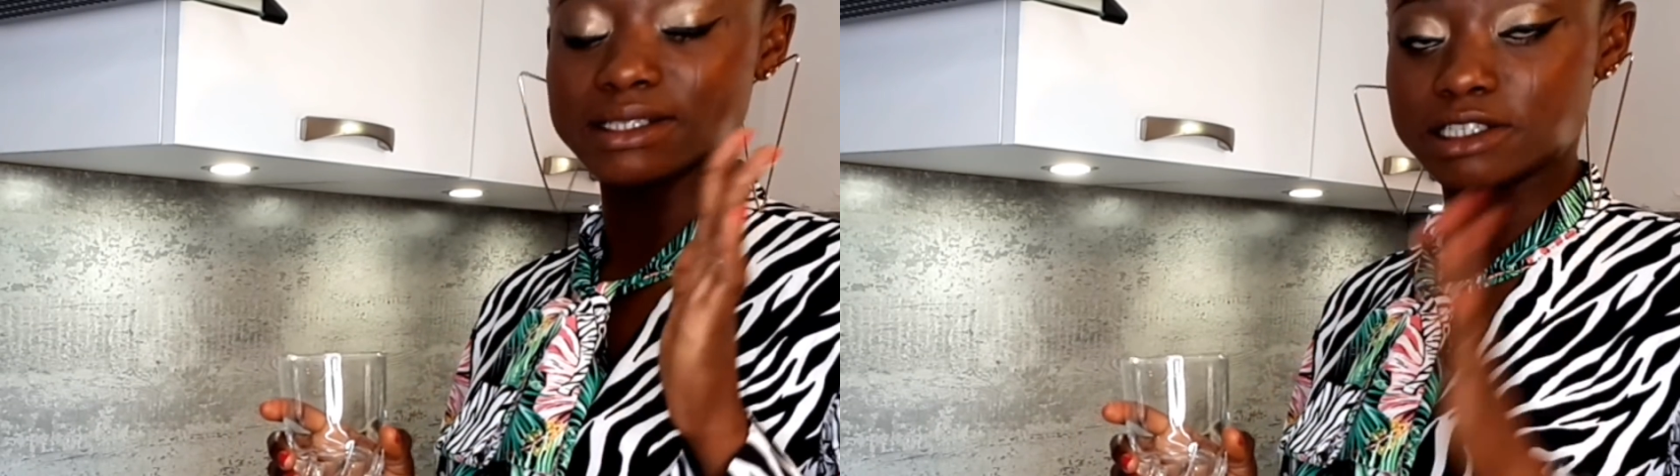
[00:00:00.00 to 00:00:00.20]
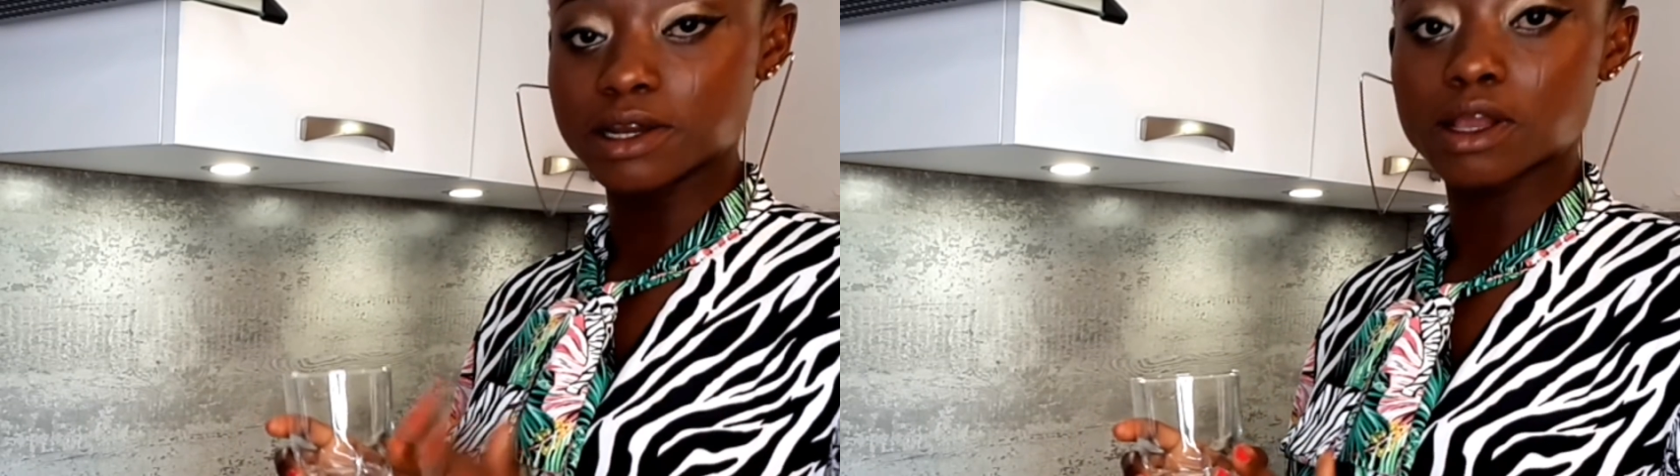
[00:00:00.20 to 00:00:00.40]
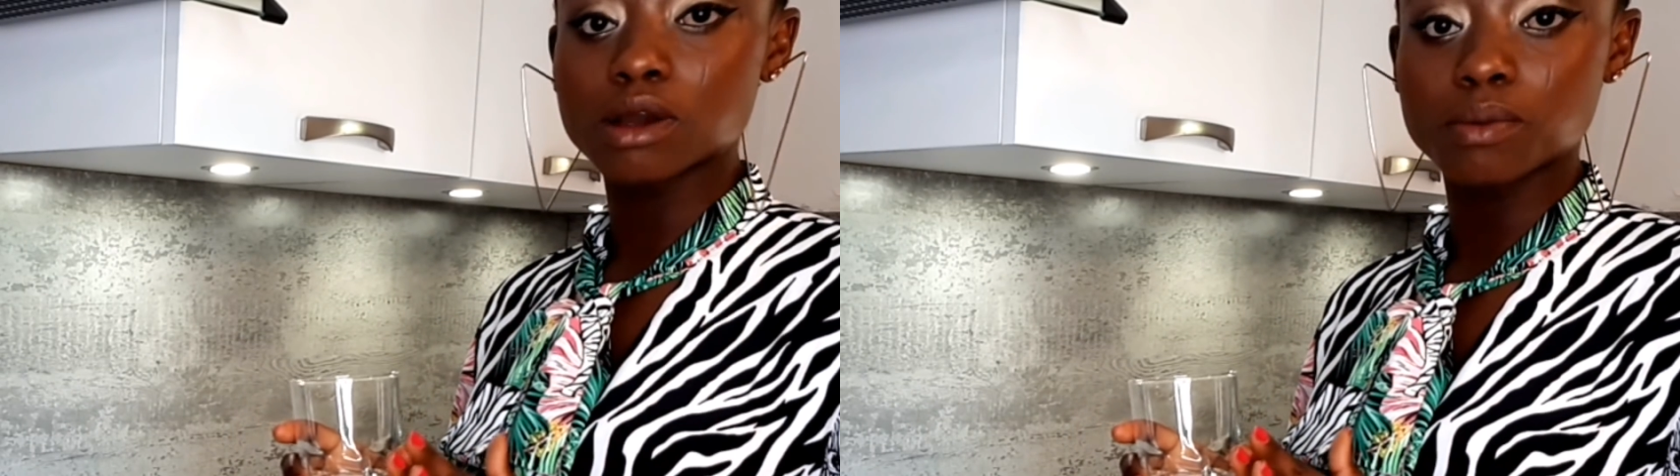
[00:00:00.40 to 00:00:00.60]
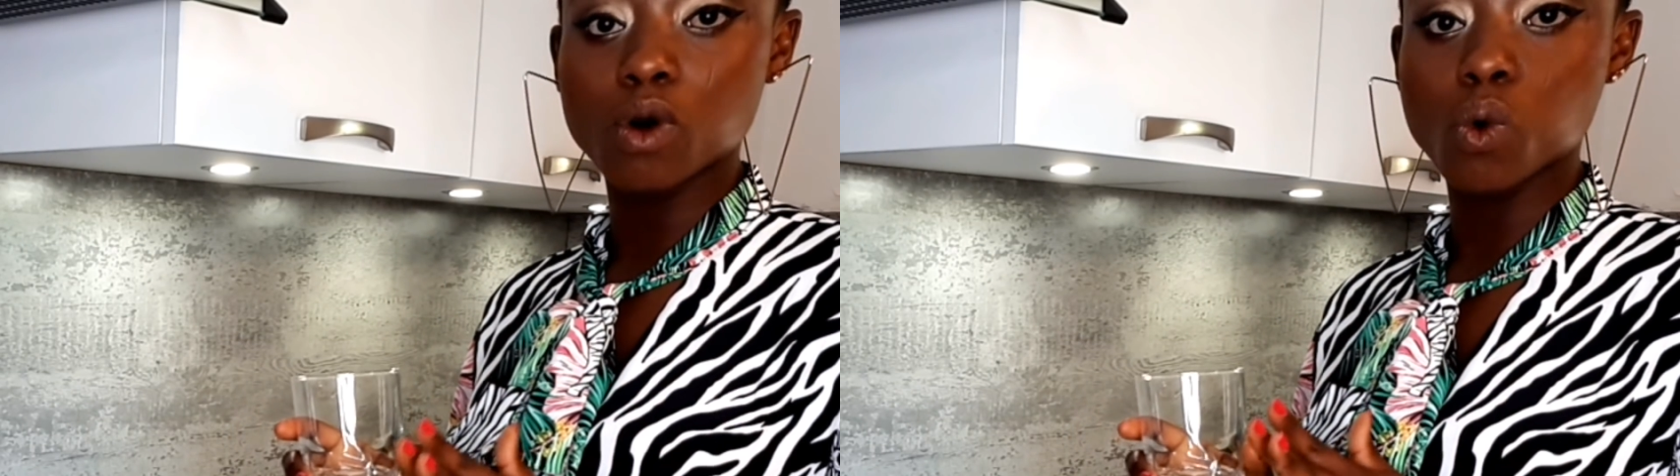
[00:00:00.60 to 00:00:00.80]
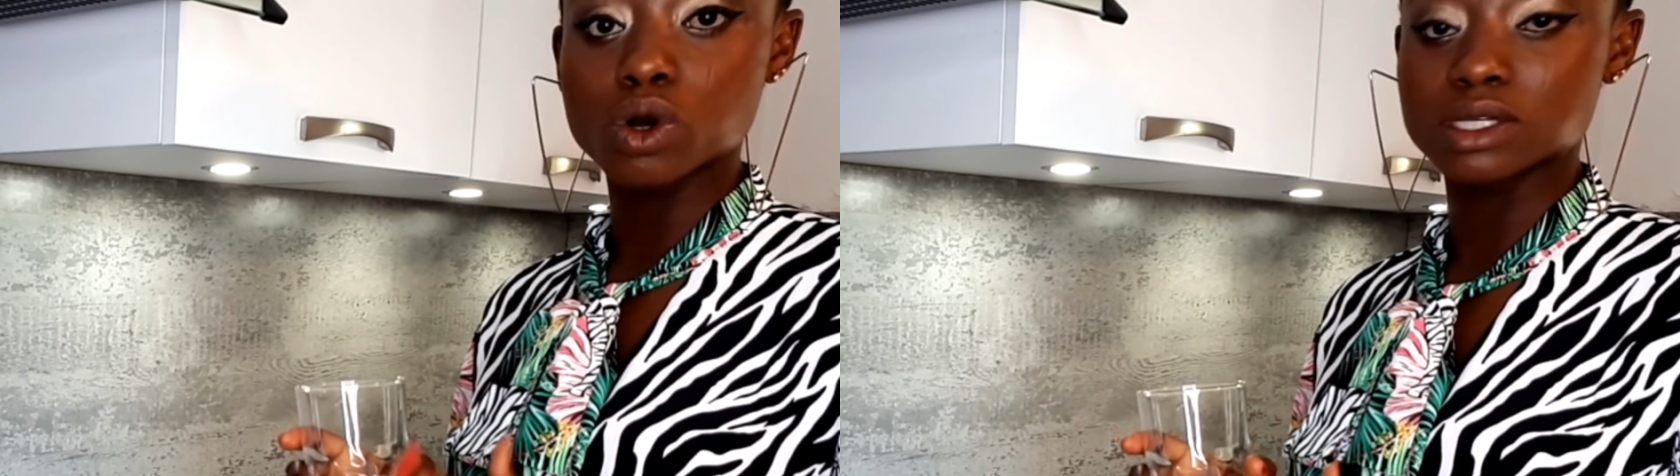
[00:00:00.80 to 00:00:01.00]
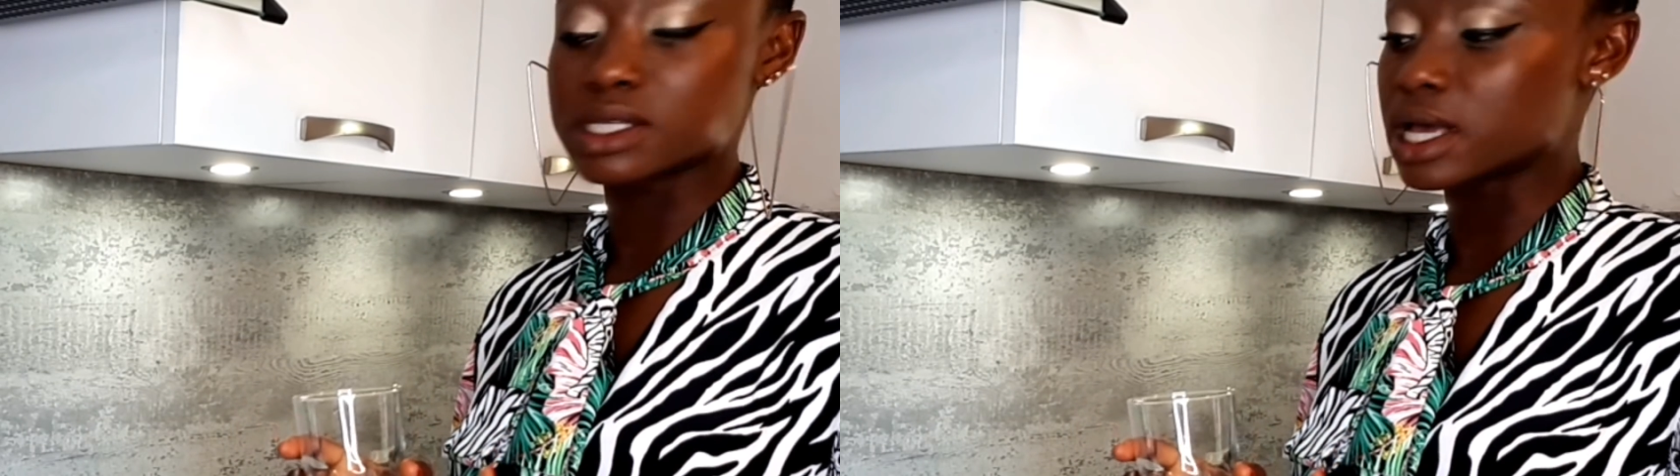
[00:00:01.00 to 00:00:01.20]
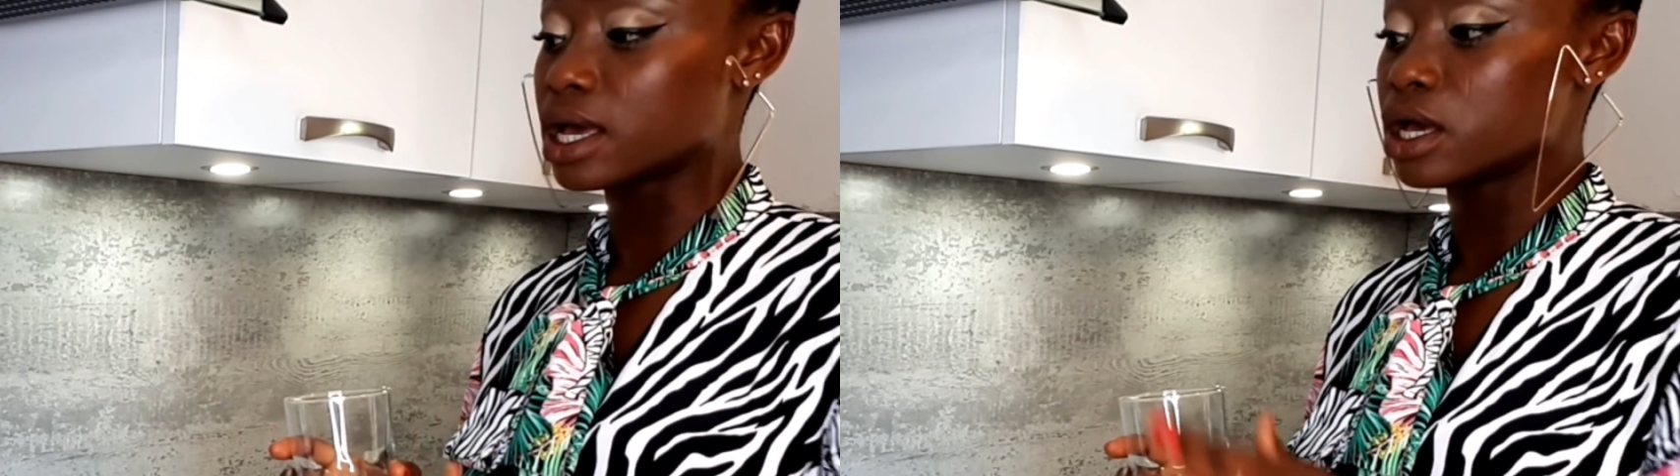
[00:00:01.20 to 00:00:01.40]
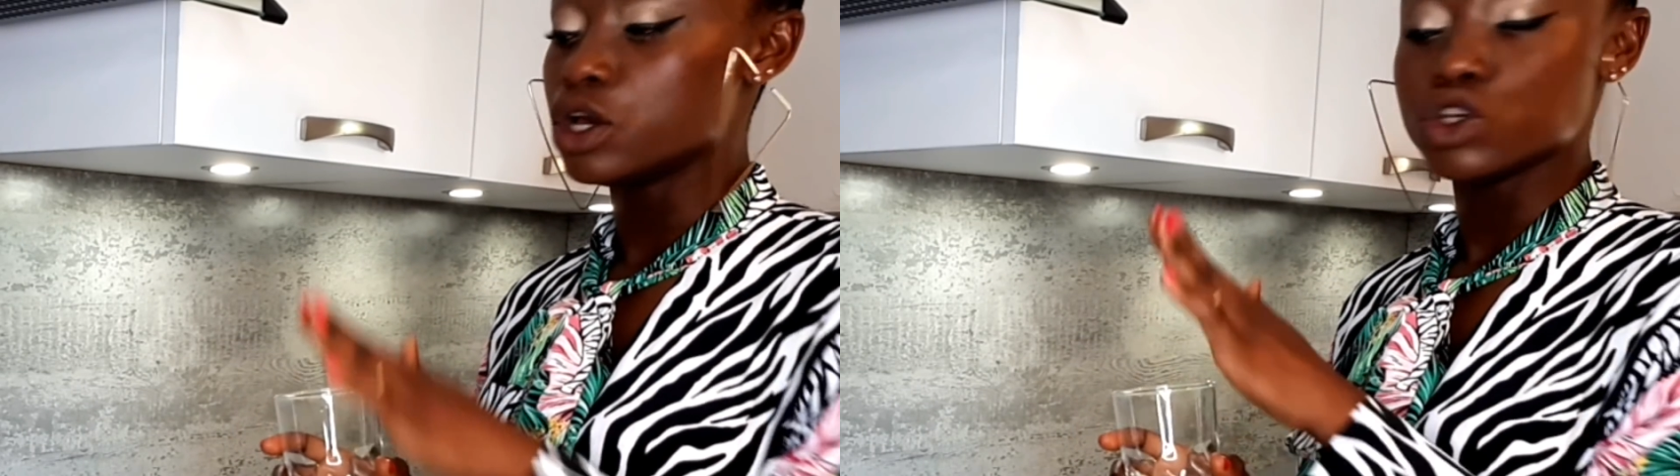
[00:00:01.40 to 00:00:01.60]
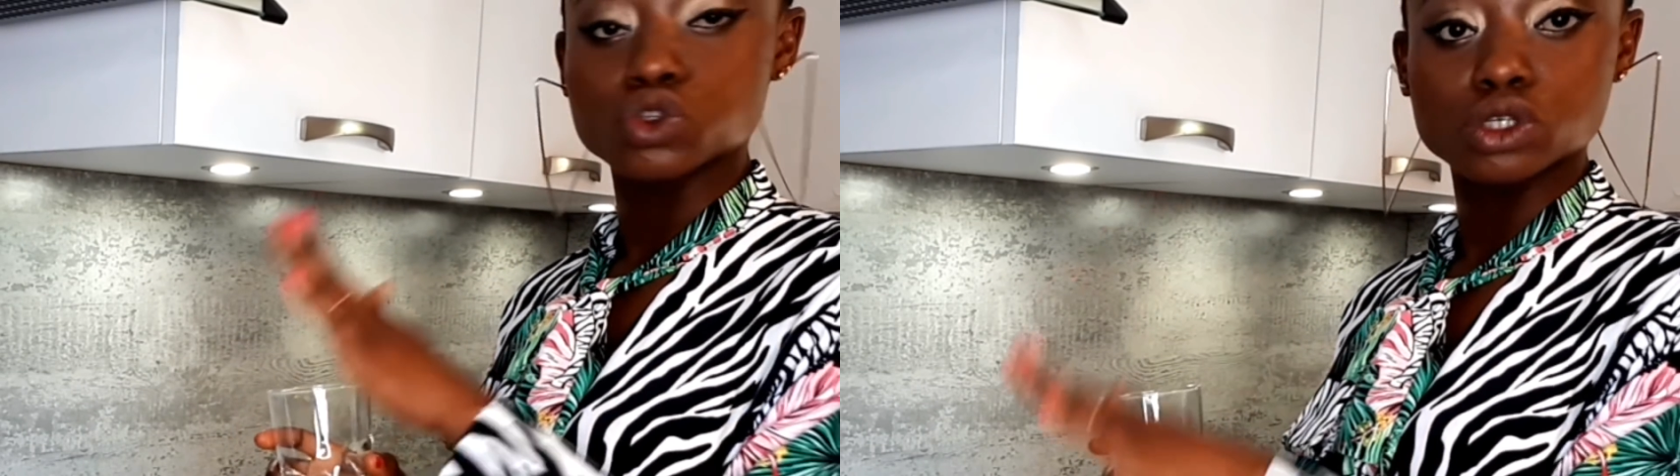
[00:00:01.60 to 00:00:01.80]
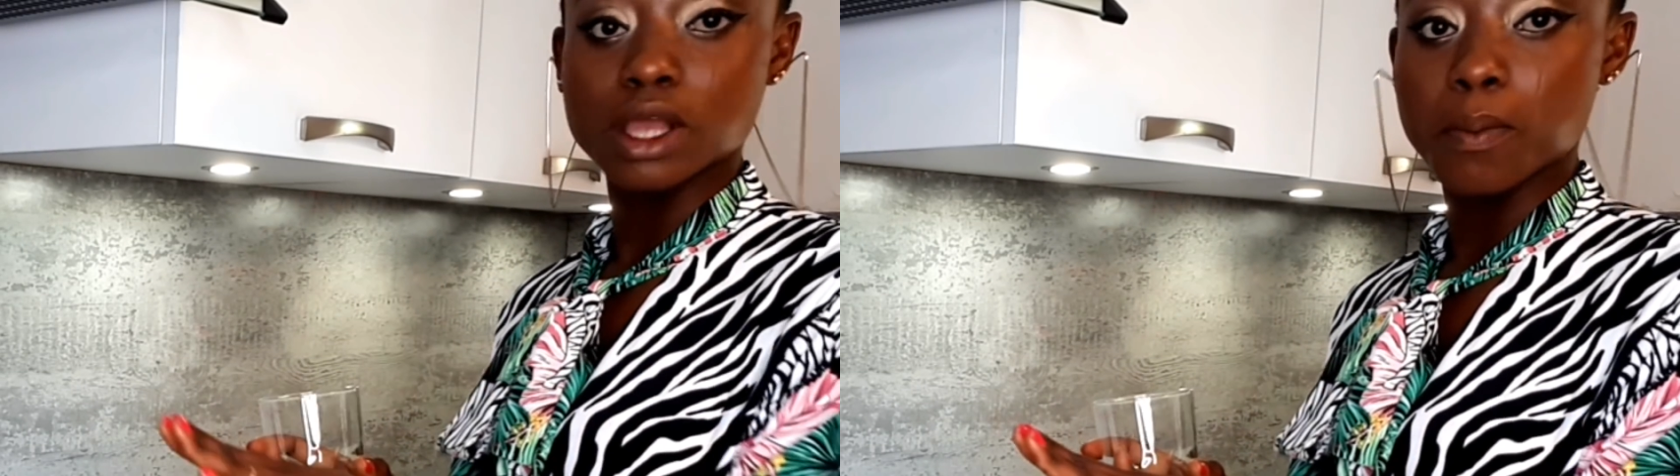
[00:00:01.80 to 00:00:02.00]
drinkable water
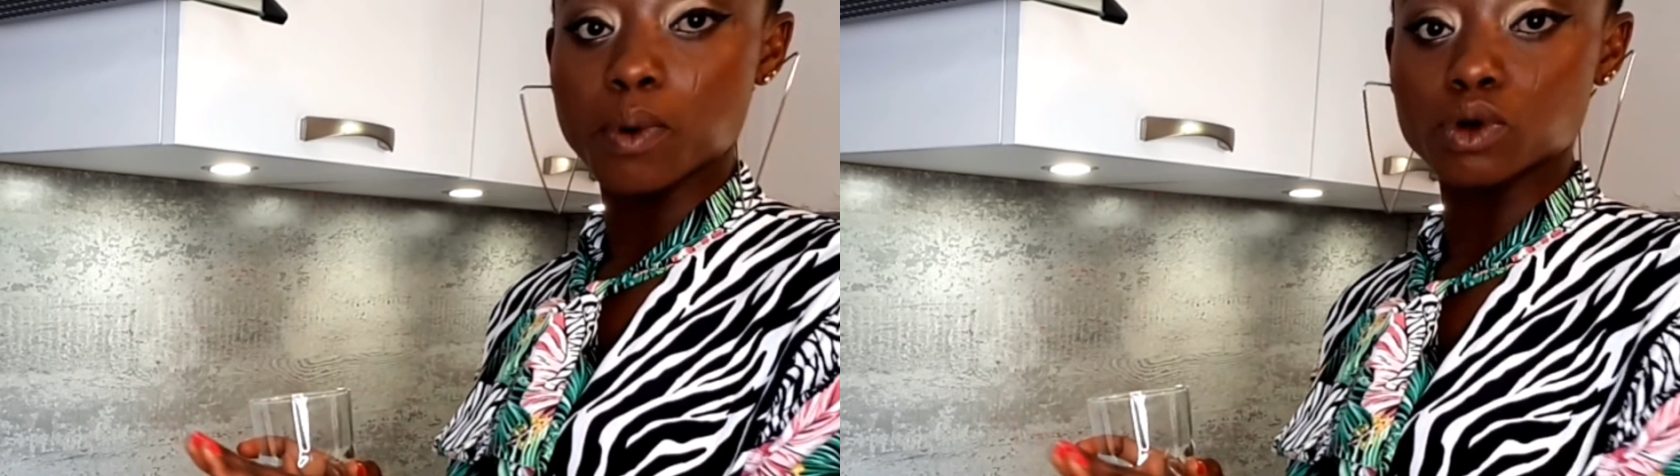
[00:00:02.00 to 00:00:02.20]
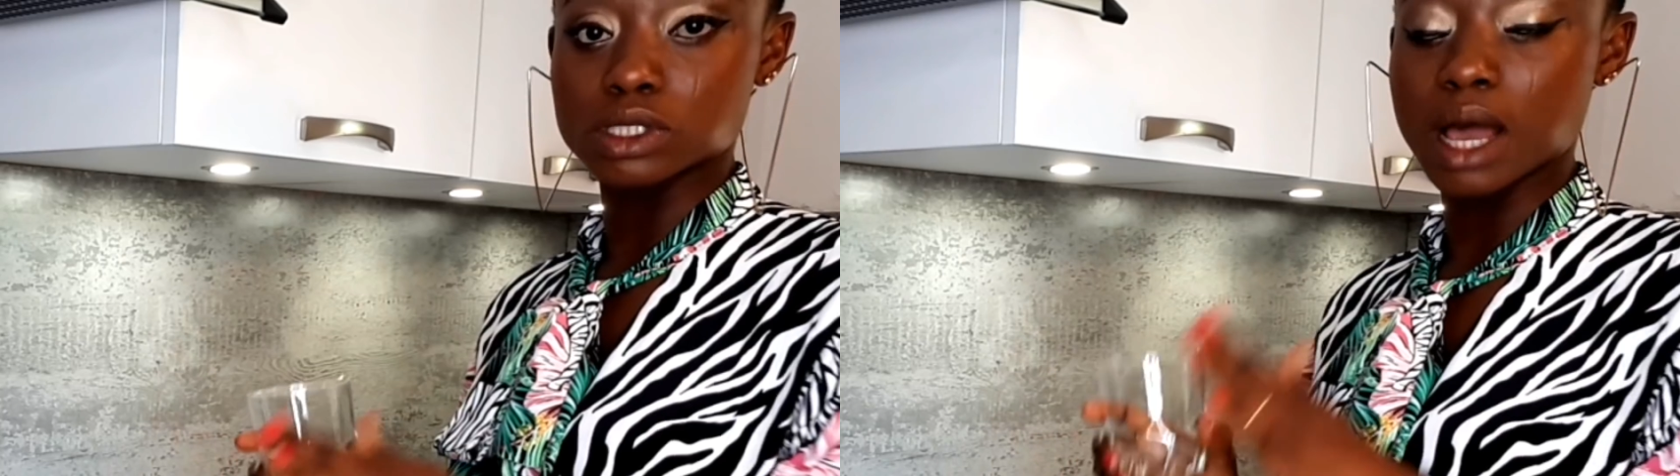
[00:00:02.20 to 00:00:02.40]
to the pot.